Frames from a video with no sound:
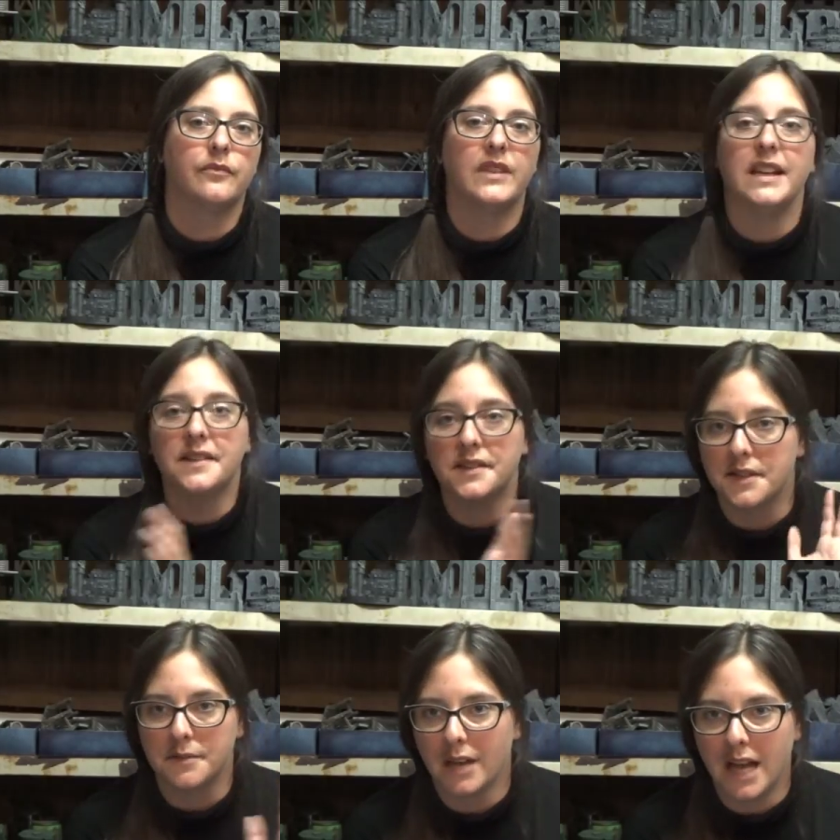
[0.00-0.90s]

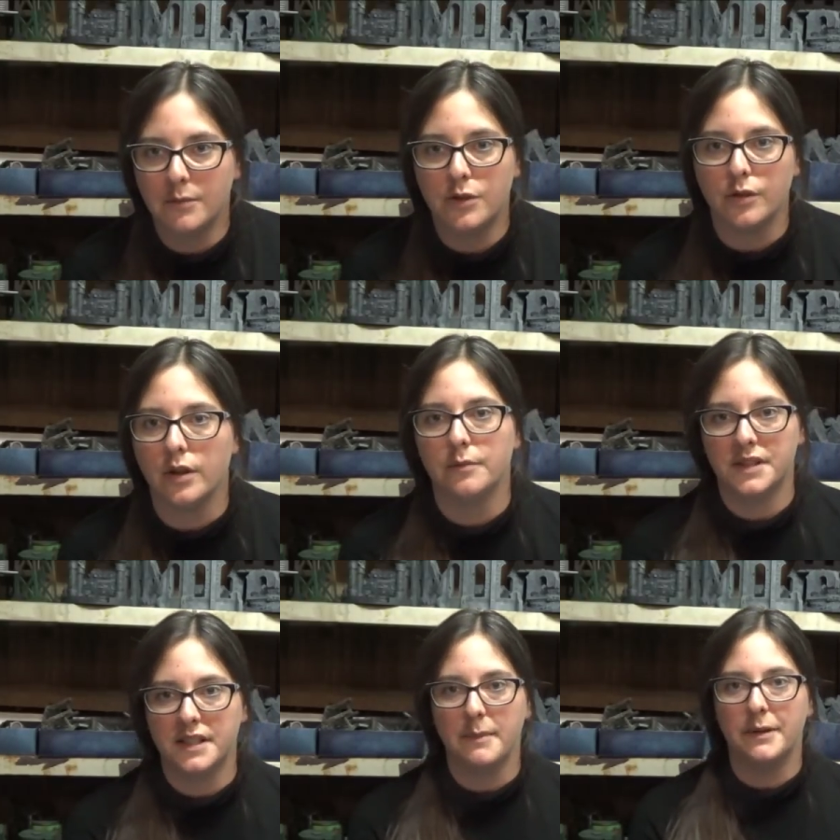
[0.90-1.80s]
yes, I'm sure
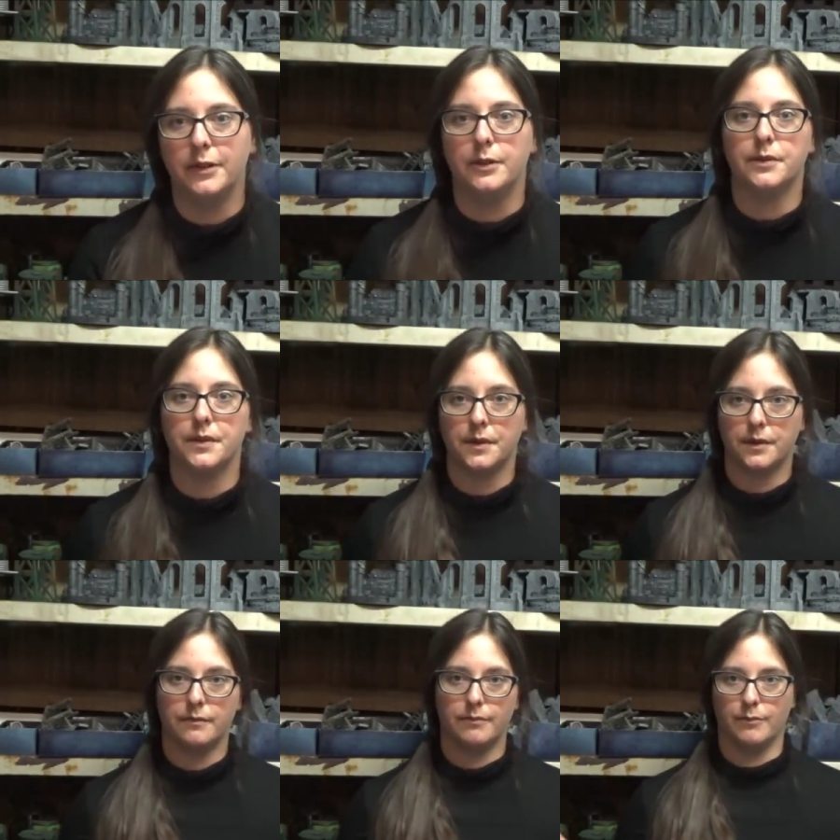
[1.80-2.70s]
some of you
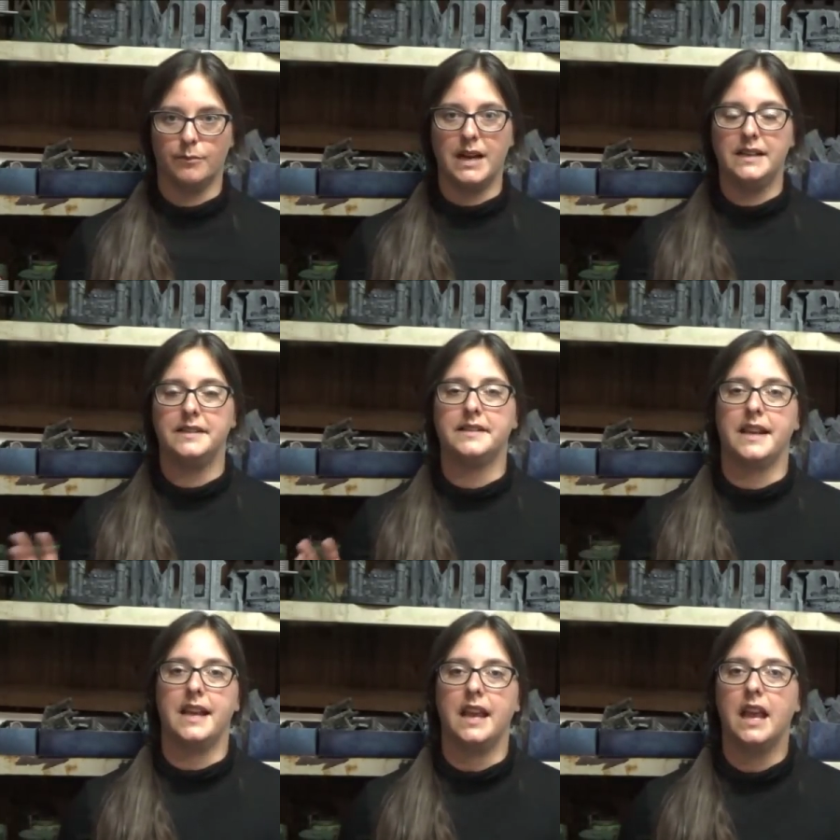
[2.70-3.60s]
might
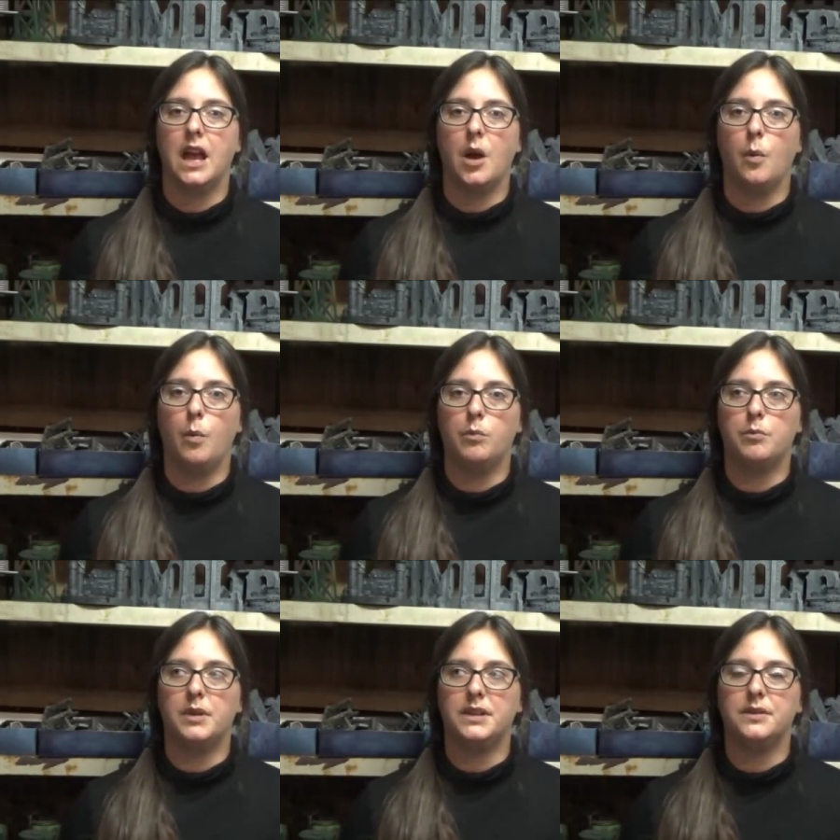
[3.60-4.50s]
say,
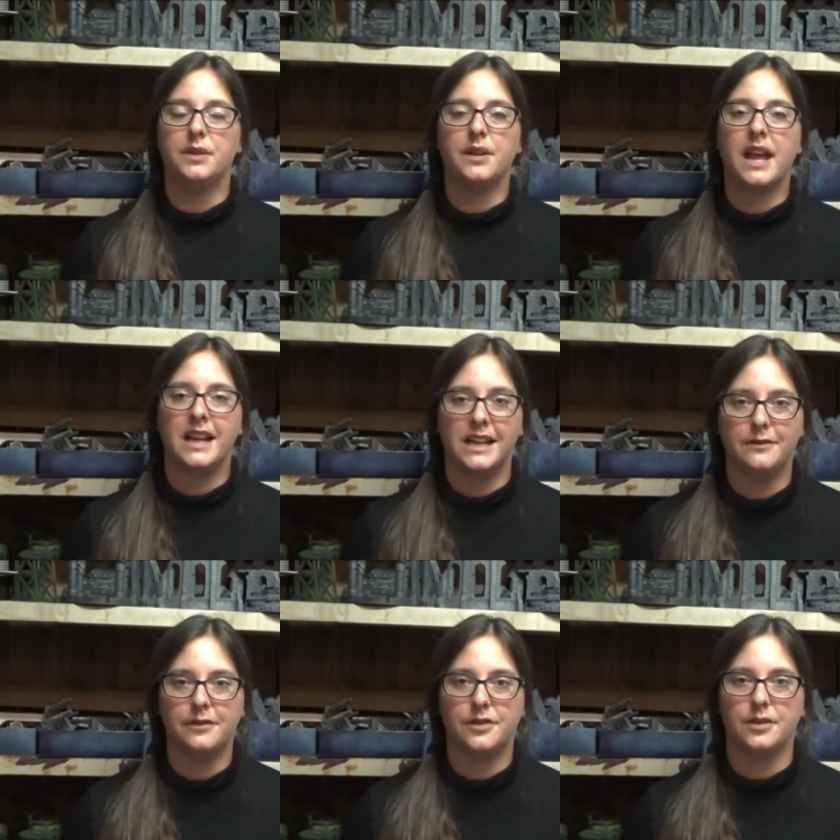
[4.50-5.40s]
but you don't
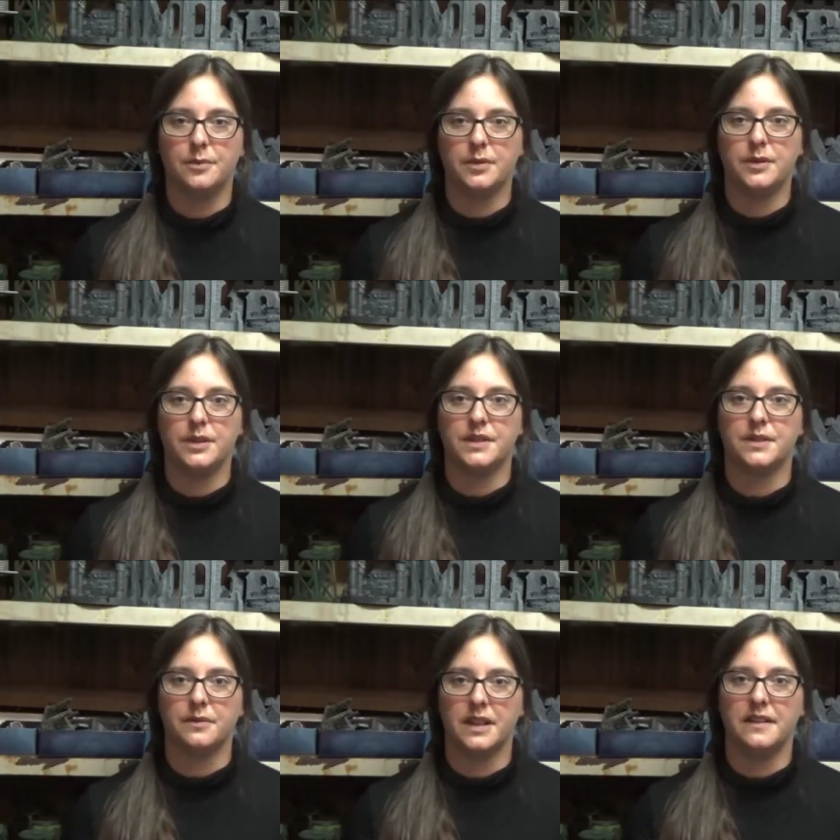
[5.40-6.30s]
have to put your
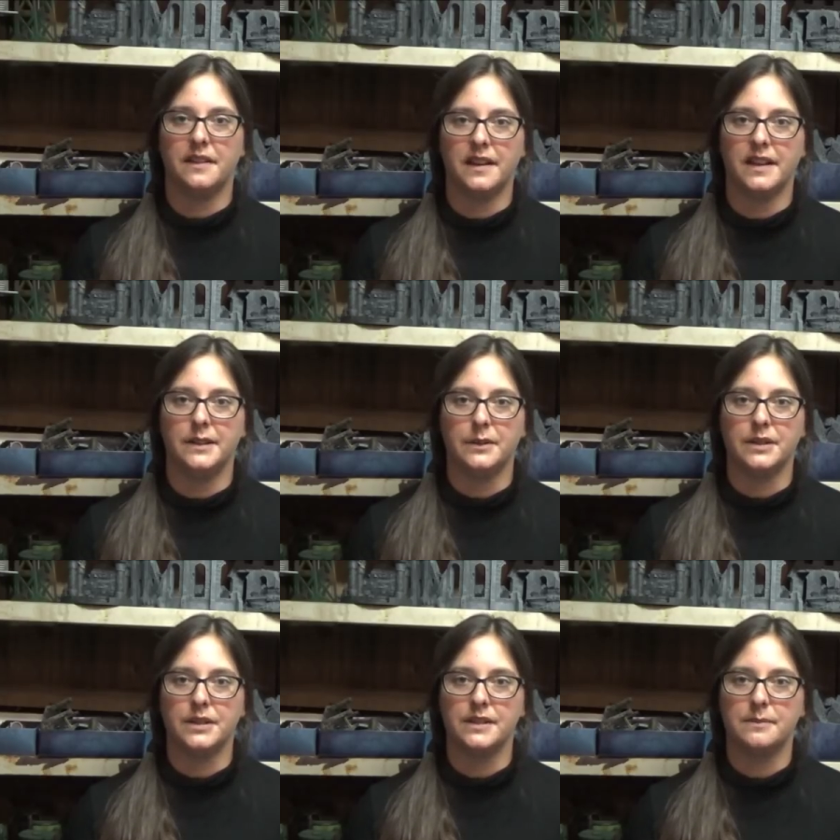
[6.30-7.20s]
terrain there, you
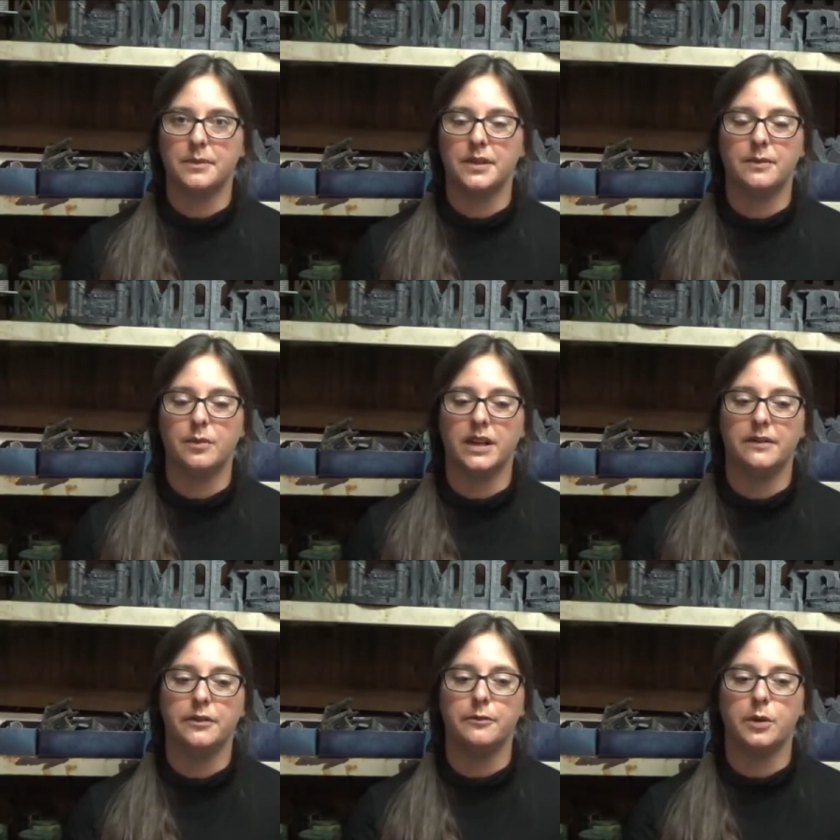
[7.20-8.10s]
can just put it
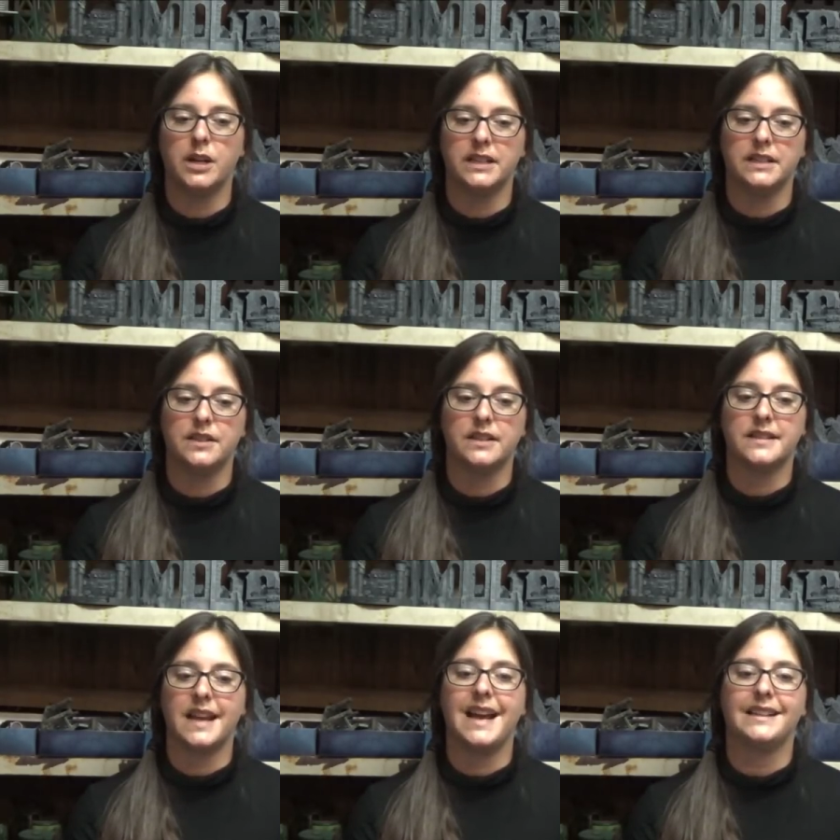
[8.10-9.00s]
wherever you want, it
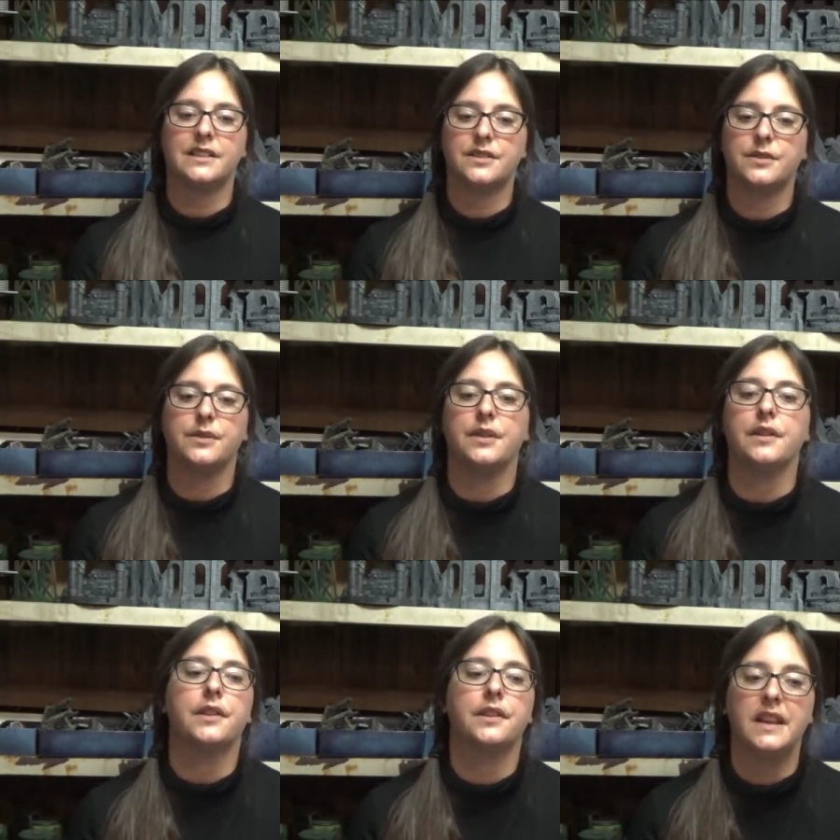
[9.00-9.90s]
just adds to the
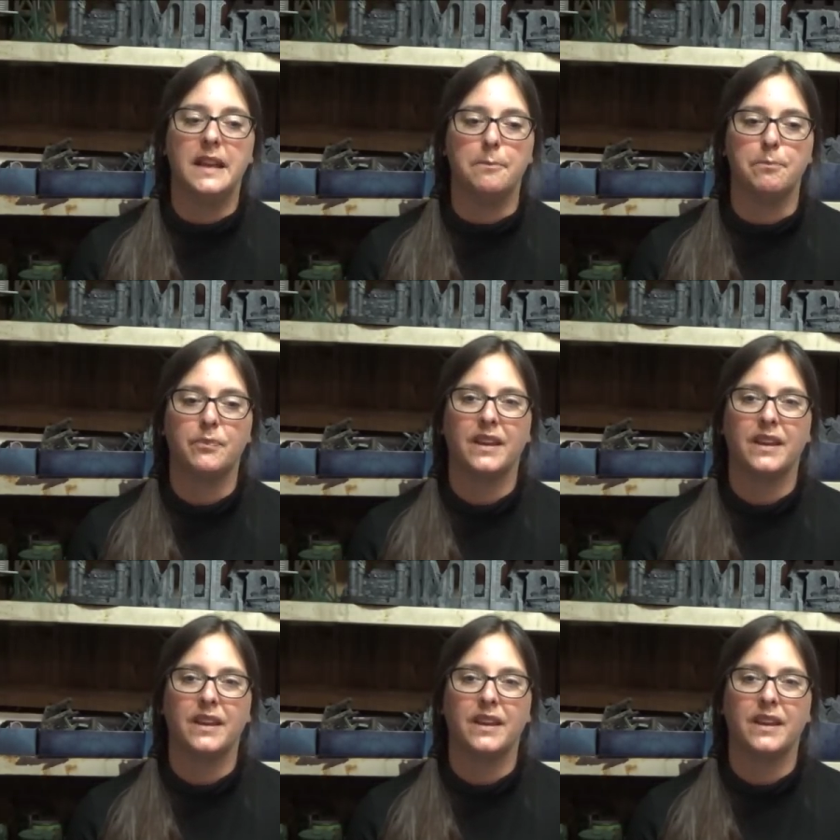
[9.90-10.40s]
theme.